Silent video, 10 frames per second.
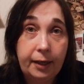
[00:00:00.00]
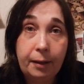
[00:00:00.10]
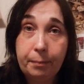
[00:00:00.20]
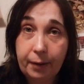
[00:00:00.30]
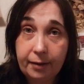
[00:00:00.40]
and
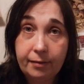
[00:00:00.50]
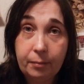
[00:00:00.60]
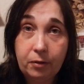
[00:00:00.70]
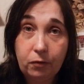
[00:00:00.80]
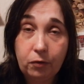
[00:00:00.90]
I buy
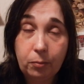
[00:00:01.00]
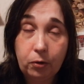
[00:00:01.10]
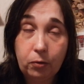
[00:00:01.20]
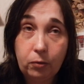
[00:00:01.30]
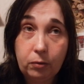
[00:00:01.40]
something from
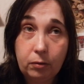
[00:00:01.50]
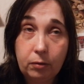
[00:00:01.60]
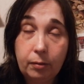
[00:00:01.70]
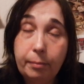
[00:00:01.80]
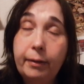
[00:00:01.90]
you,
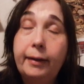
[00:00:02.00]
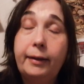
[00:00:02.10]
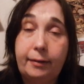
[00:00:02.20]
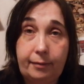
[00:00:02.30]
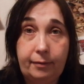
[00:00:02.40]

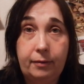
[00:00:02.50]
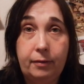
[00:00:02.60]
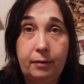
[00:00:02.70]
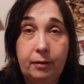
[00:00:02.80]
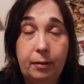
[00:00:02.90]
please
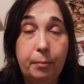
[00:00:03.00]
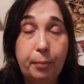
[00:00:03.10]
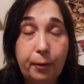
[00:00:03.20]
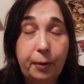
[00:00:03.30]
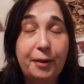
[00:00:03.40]

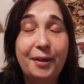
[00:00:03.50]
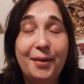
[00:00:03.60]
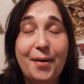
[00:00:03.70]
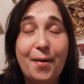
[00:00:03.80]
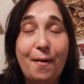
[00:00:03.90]
put
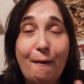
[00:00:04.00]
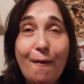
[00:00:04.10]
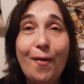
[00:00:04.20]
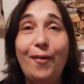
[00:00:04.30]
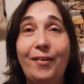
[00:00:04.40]

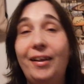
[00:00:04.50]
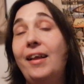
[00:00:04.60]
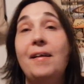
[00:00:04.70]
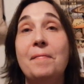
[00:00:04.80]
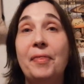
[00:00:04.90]
all
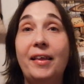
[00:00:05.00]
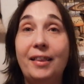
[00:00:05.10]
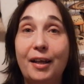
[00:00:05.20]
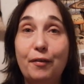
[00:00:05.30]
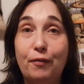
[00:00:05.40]

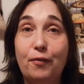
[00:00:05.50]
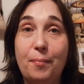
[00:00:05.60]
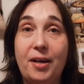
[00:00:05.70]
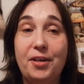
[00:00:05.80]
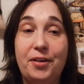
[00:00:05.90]
the
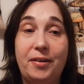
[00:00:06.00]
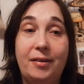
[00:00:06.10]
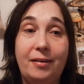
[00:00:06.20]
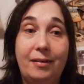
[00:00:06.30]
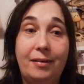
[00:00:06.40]

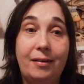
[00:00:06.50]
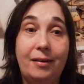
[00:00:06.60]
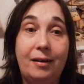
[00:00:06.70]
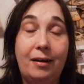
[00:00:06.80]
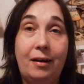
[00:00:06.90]
information
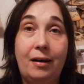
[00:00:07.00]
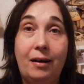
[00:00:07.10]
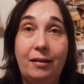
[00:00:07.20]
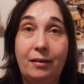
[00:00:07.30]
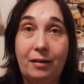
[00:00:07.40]

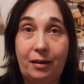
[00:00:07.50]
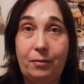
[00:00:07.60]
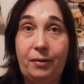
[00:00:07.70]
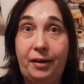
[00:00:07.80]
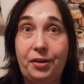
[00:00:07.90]
on the
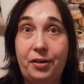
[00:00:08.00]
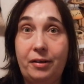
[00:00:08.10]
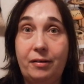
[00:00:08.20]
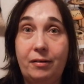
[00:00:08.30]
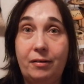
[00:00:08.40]
declaration.